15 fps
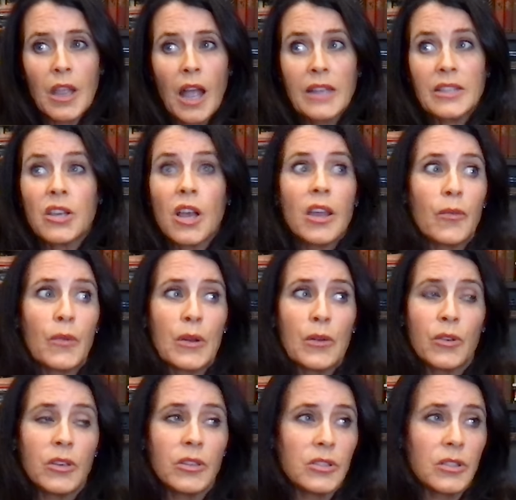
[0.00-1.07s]
I saw that we
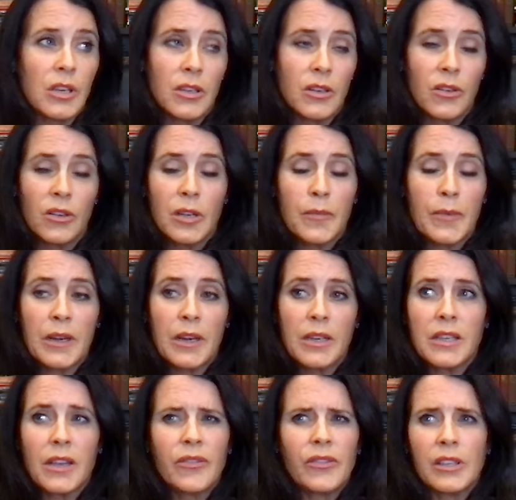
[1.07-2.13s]
were in Europe, and I
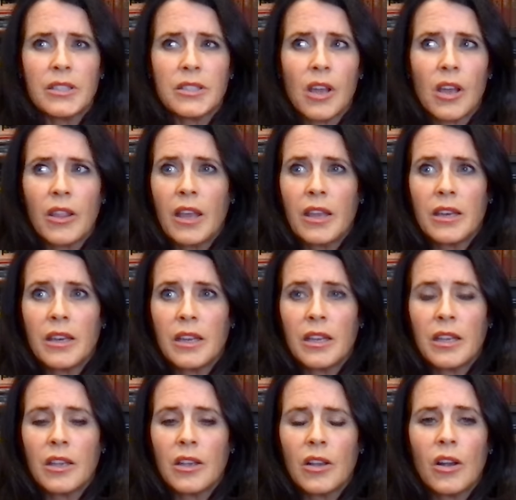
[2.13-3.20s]
definitely saw that
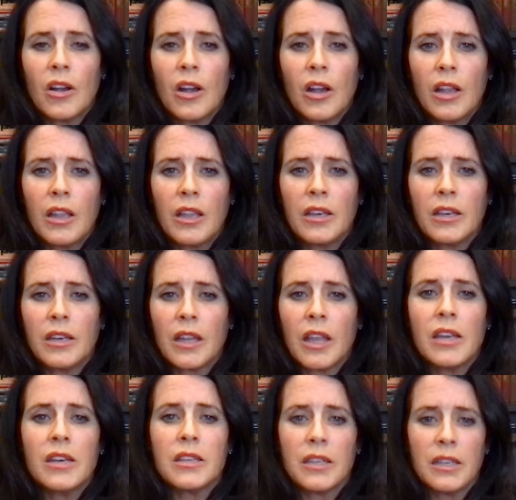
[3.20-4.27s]
in
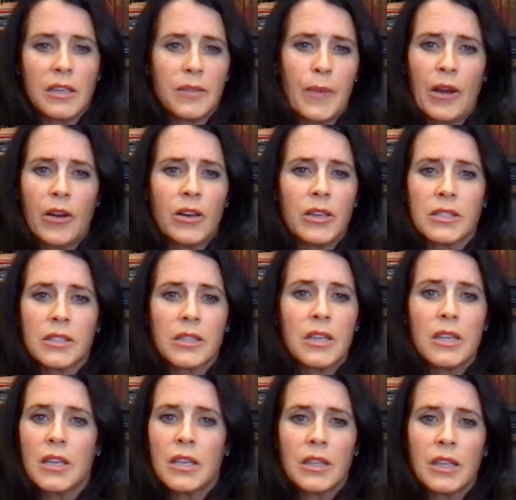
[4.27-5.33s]
London and Paris.
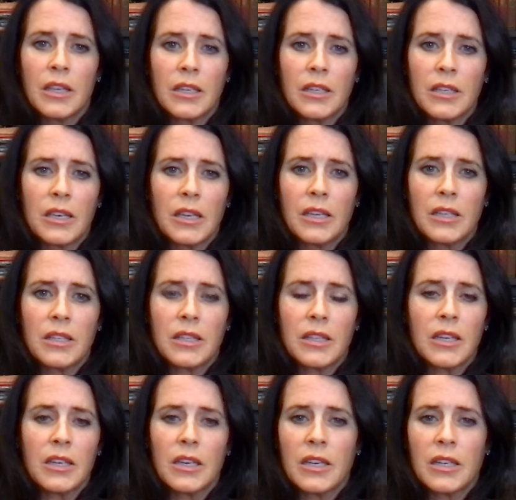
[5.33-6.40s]
That it
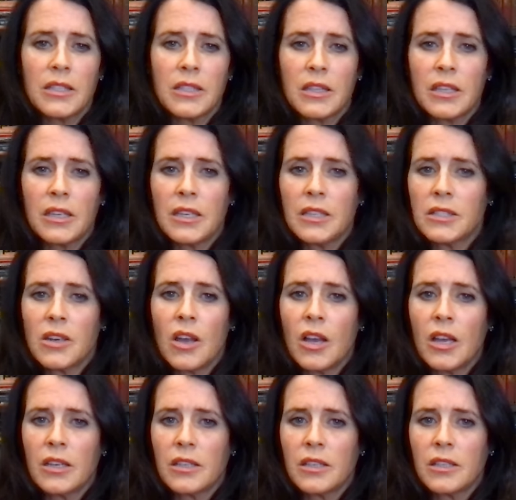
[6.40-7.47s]
that it is that is
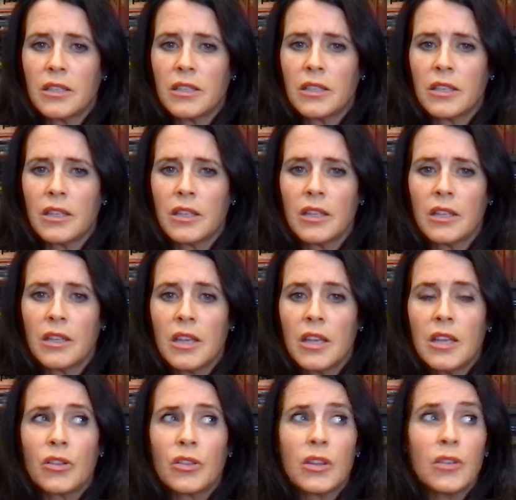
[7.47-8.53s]
not
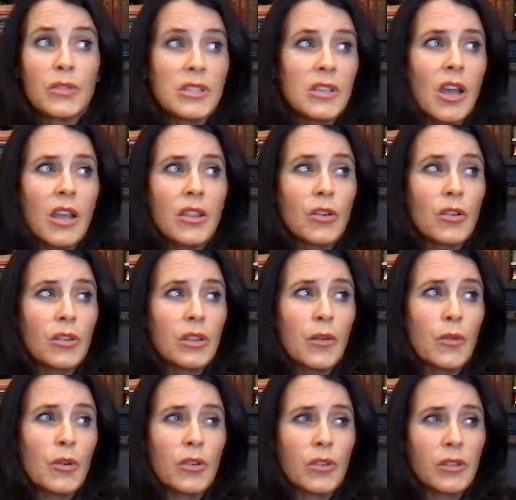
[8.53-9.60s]
there was not that there
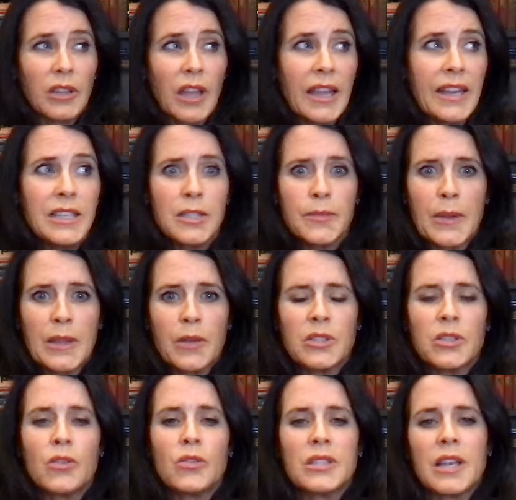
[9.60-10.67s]
were lights, but there was
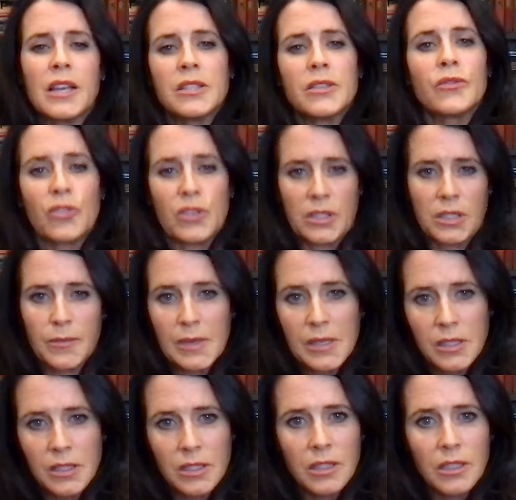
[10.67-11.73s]
no sense of
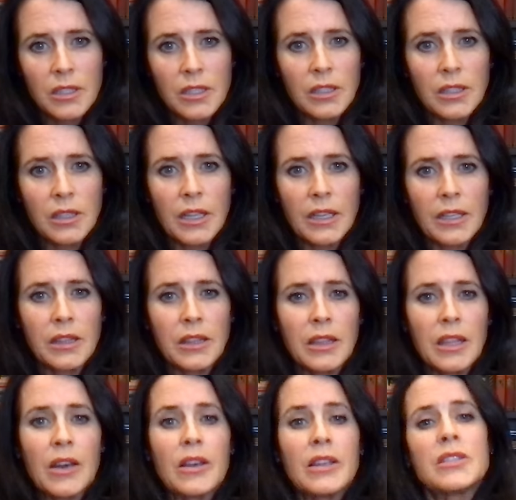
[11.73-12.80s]
Christmas, like
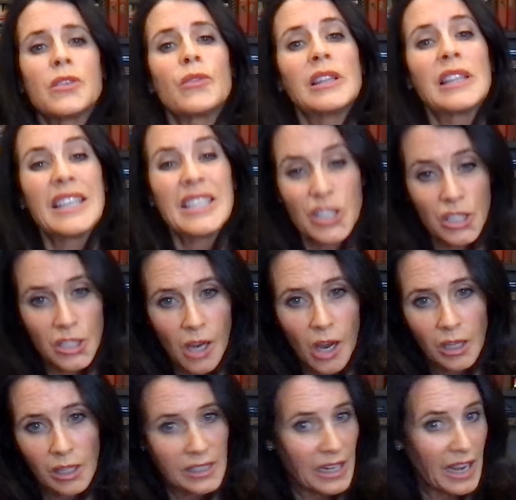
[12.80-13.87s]
that it's a religious
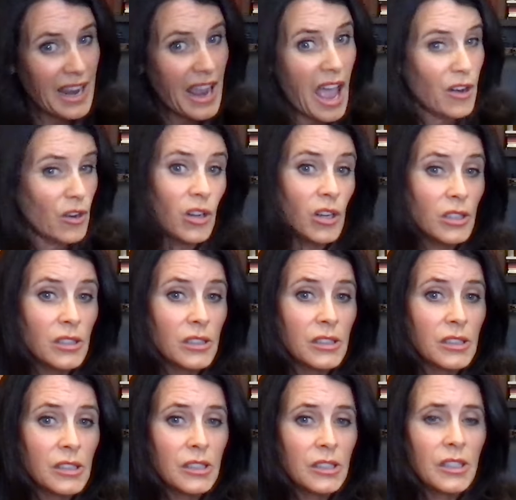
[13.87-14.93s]
holiday at all.
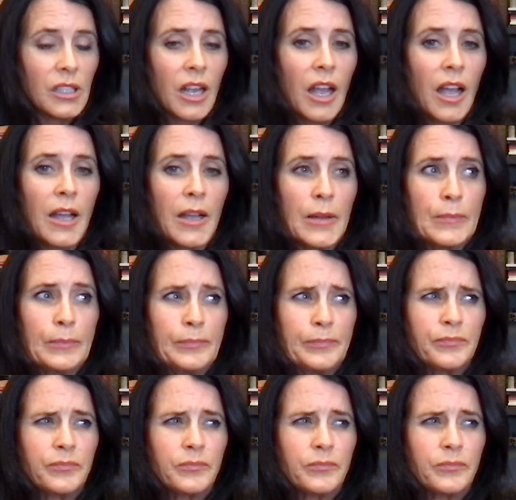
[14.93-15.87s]
Um,